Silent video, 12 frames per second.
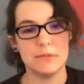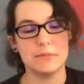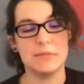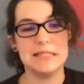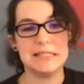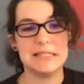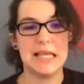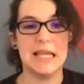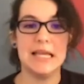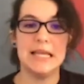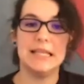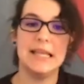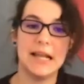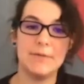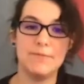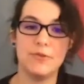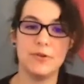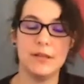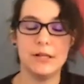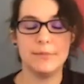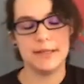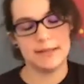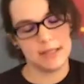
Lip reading: It means they get up for a little bit,